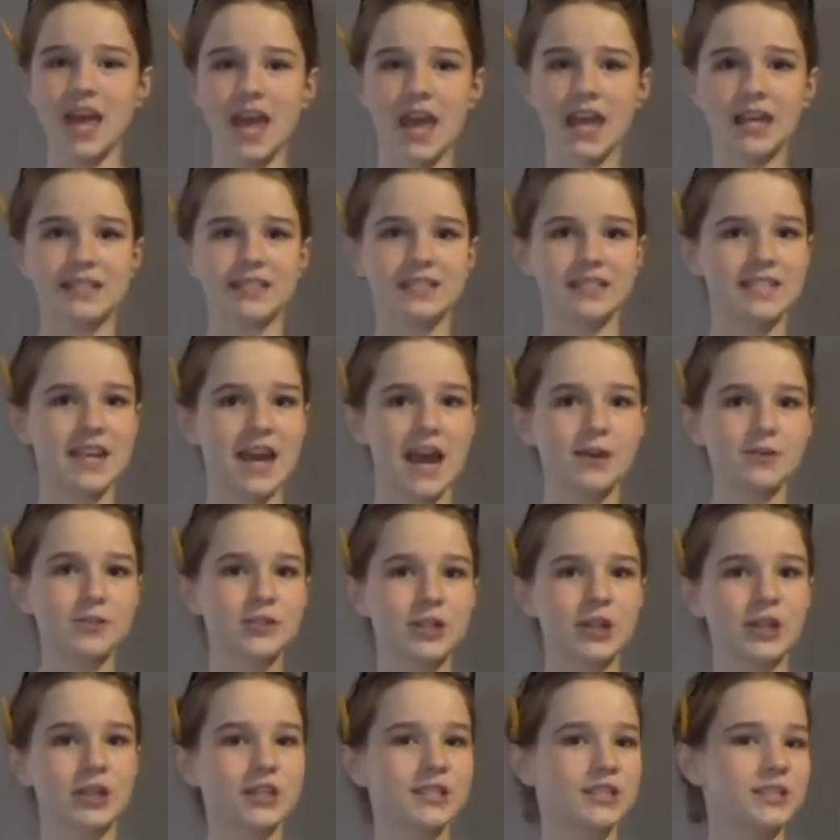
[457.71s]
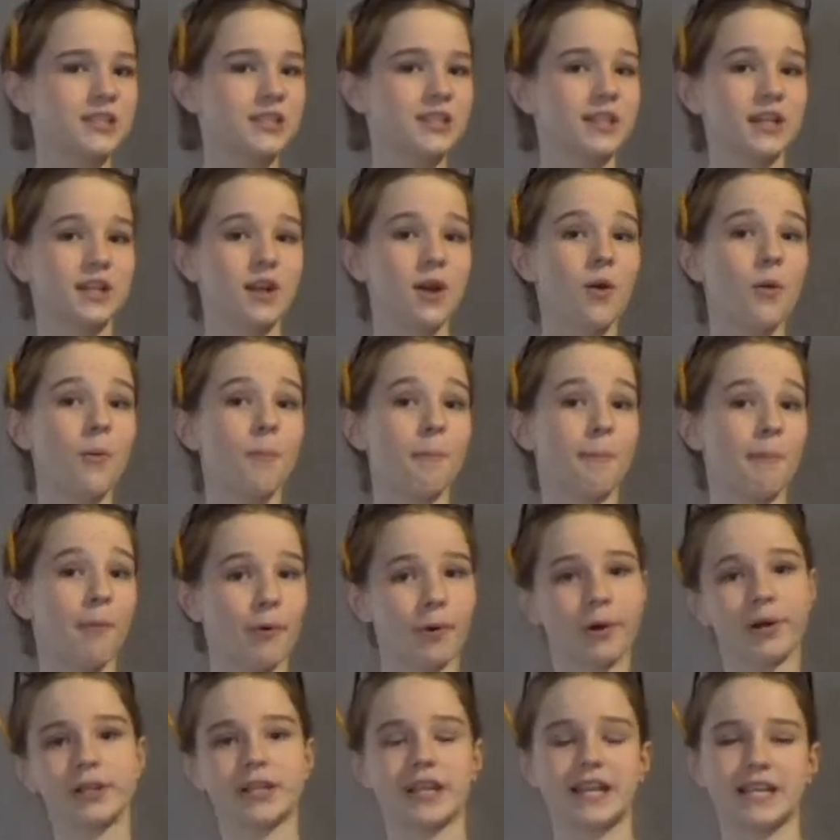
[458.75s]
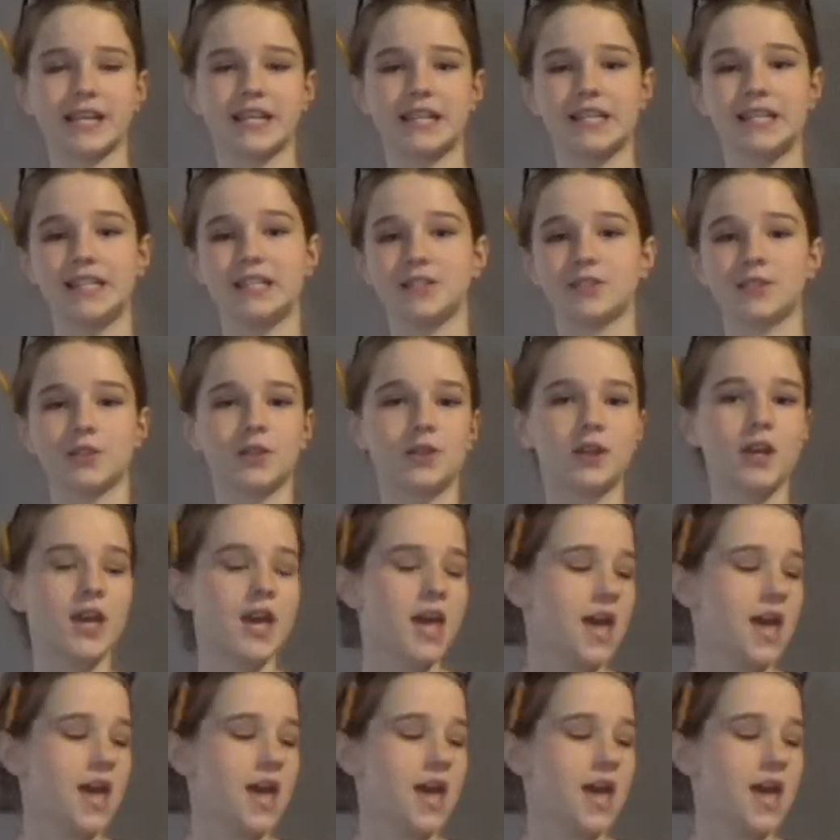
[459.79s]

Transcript: it's now starting to look more like an easel.